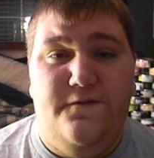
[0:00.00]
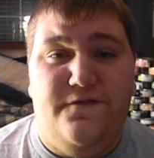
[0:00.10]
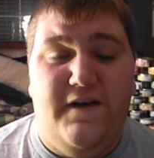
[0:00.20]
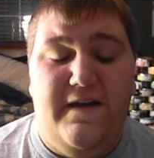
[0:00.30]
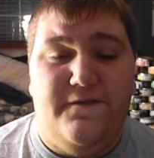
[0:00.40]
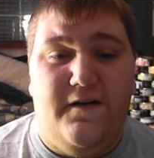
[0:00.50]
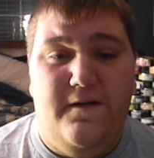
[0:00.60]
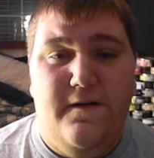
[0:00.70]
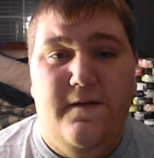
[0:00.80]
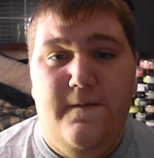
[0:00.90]
flavor
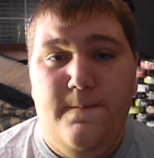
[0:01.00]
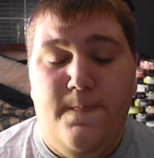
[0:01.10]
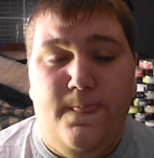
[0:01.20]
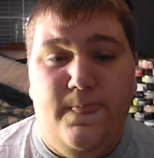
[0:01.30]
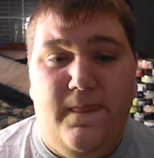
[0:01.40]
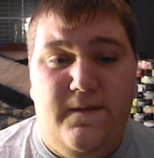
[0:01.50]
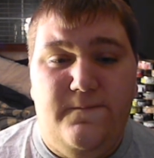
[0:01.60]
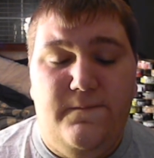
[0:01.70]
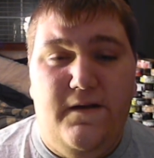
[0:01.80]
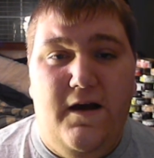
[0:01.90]

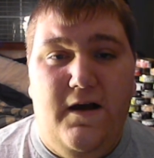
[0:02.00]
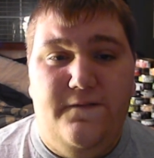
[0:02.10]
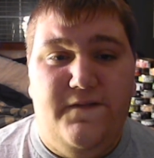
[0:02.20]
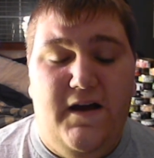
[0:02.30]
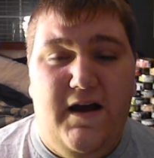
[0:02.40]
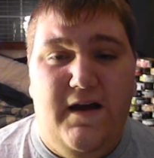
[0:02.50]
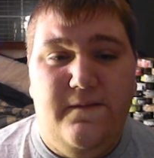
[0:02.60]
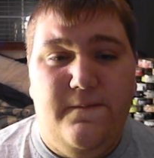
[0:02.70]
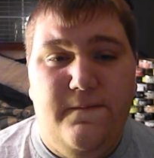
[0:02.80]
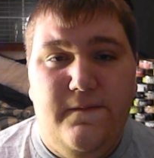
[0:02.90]
of,
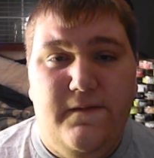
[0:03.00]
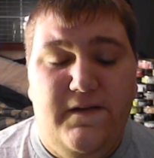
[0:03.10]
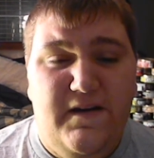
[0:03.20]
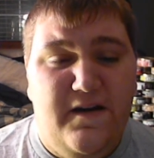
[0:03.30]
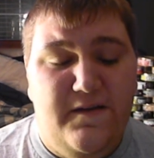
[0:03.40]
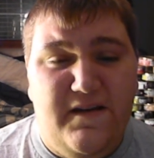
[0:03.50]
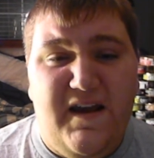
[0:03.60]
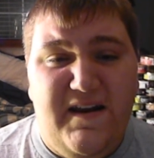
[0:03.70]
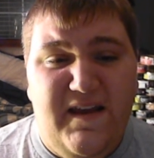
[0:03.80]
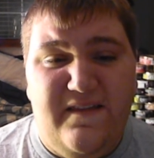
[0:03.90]
you know, you
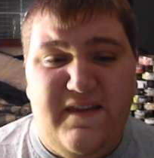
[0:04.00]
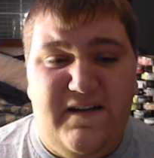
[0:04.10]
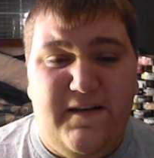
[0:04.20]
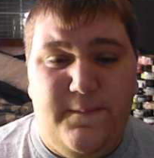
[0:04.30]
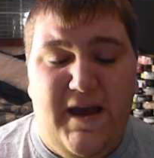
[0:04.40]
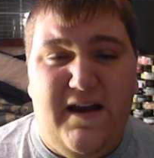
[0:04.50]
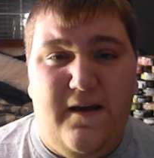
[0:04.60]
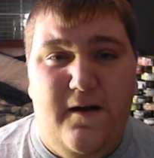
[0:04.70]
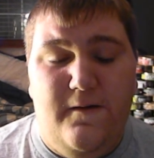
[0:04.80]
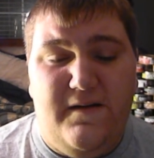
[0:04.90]
kind of get that
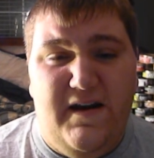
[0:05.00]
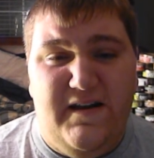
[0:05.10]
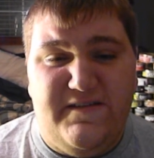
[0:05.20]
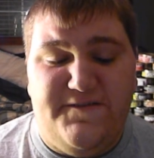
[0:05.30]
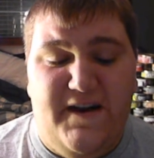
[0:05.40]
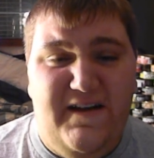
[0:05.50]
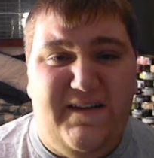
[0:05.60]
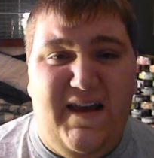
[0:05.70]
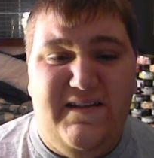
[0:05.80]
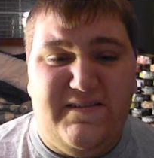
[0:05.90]
tobacco kind of straight
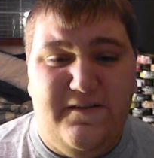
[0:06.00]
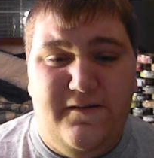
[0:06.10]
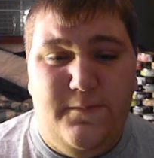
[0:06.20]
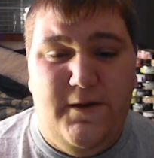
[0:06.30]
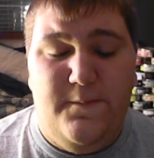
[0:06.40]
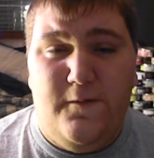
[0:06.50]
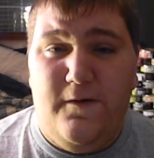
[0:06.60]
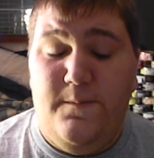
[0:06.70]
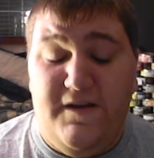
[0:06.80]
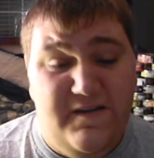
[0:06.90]
taste a little bit
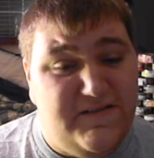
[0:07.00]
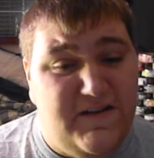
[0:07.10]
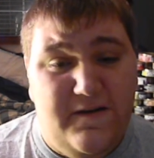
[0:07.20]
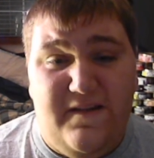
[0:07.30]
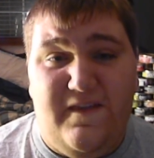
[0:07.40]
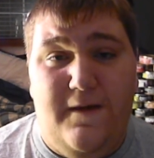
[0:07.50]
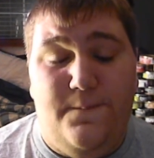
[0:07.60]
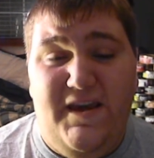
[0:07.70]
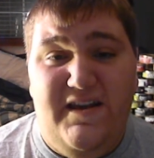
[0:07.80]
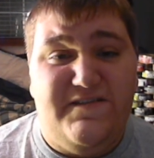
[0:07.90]
more, but you still get that
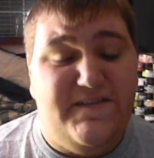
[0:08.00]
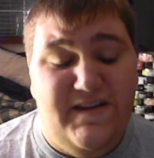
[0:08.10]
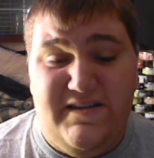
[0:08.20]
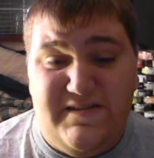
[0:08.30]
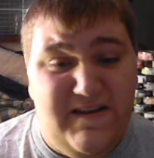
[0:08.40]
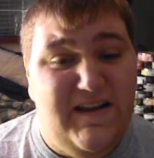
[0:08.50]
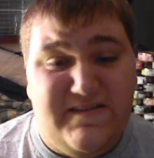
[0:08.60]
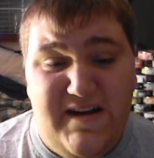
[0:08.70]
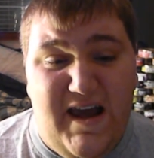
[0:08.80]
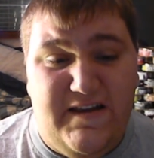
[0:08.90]
peach.
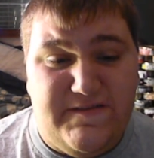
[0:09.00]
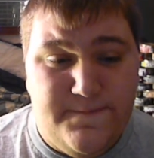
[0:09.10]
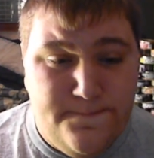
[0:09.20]
It's nice.